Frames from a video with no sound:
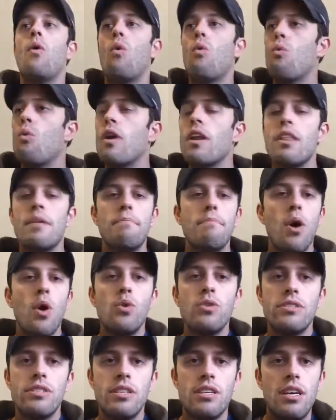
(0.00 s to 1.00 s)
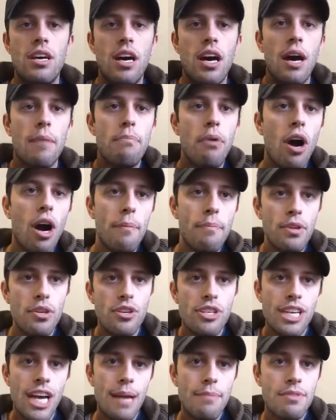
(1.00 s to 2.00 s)
one of the most
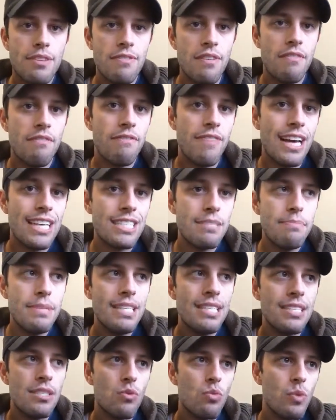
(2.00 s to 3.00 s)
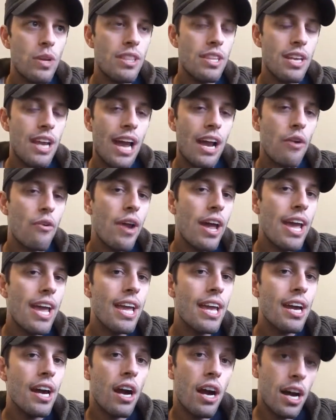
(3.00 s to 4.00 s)
popular types of investments with an
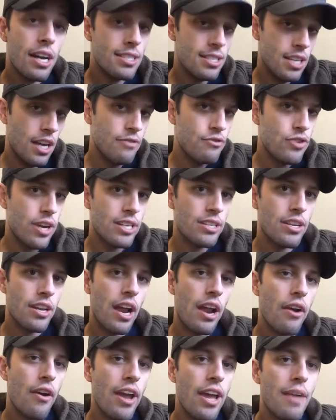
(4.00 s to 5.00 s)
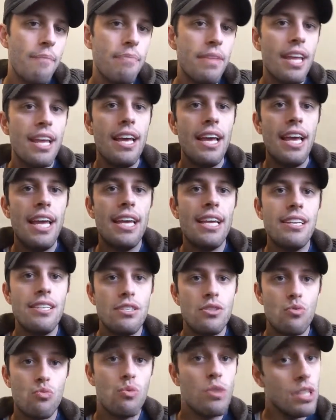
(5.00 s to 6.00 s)
IRA, a self-directed IRA,
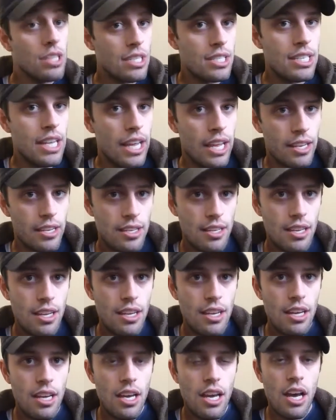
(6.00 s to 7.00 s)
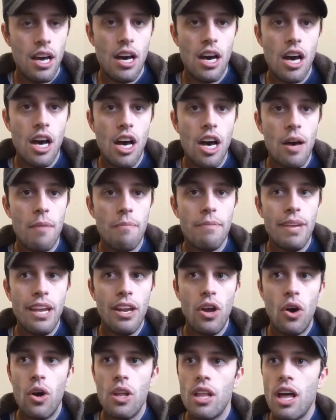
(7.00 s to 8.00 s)
is real estate. A
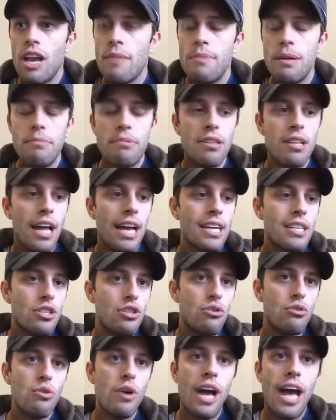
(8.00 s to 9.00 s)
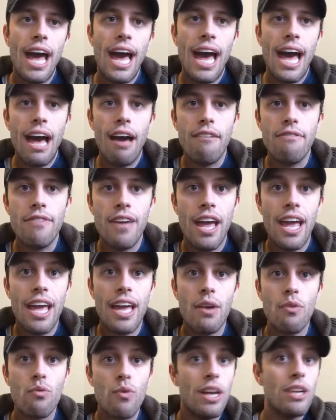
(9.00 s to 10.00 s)
lot of people like to have
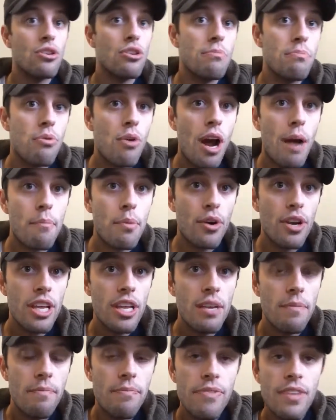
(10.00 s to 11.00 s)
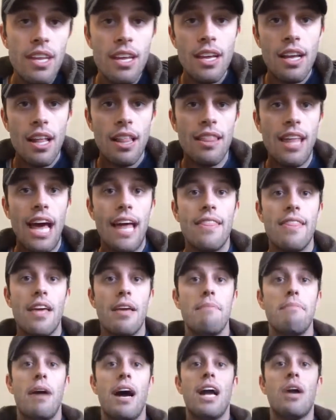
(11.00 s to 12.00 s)
a rental property that
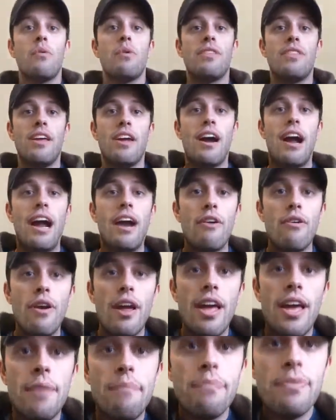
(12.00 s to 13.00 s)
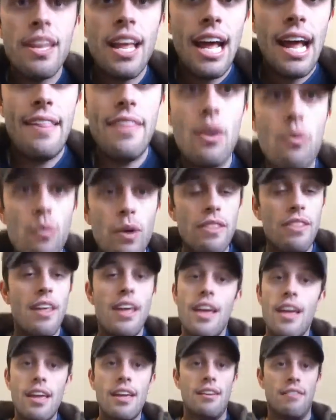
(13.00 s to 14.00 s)
they buy with their IRA, and then when
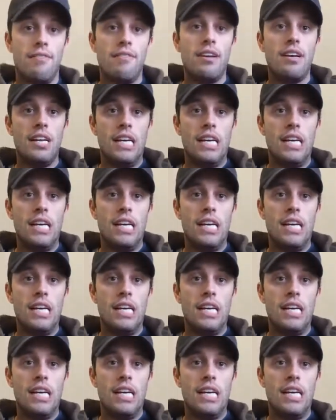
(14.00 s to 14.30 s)
they